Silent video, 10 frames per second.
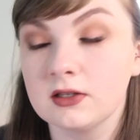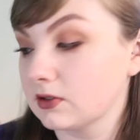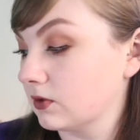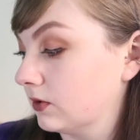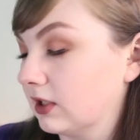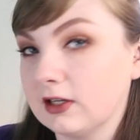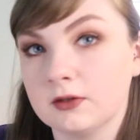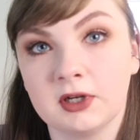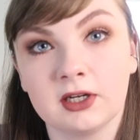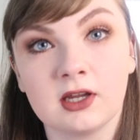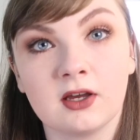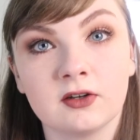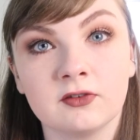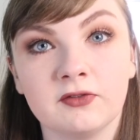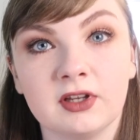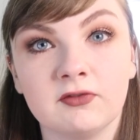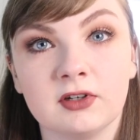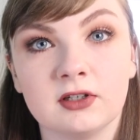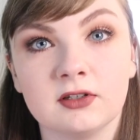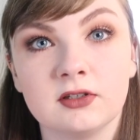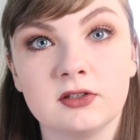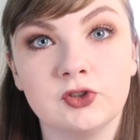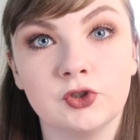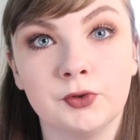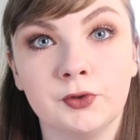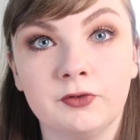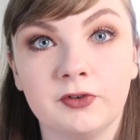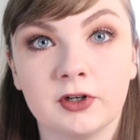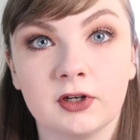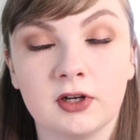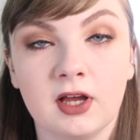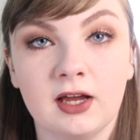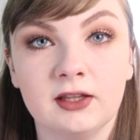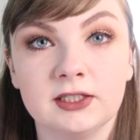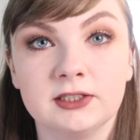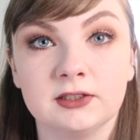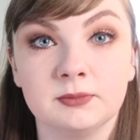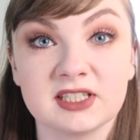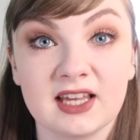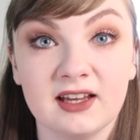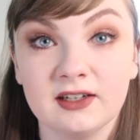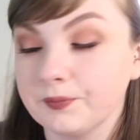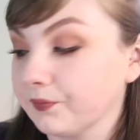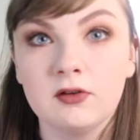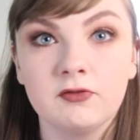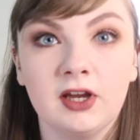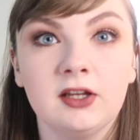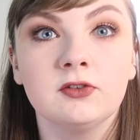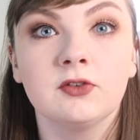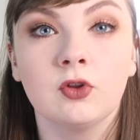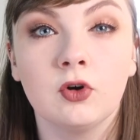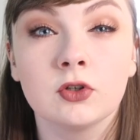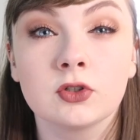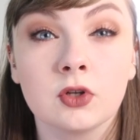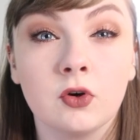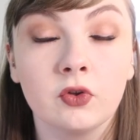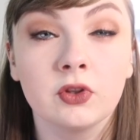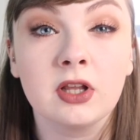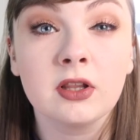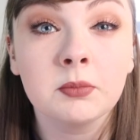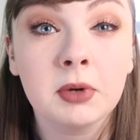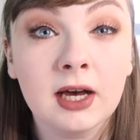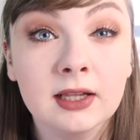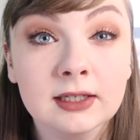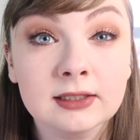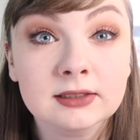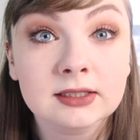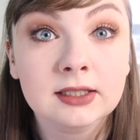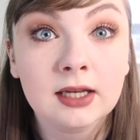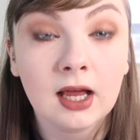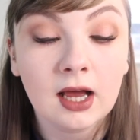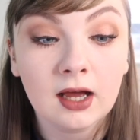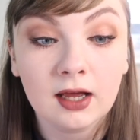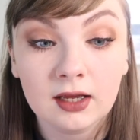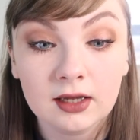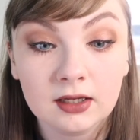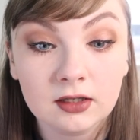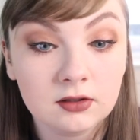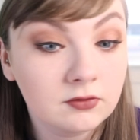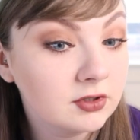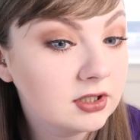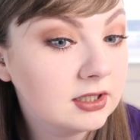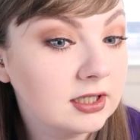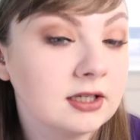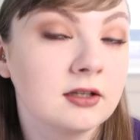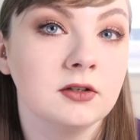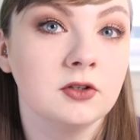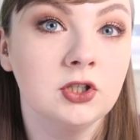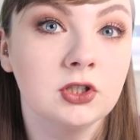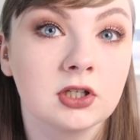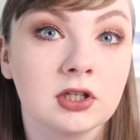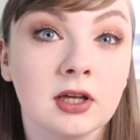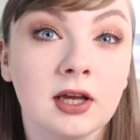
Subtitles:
So they are my current favourite duo for eyeliner and mascara. Final thoughts on the palette. I really like the look.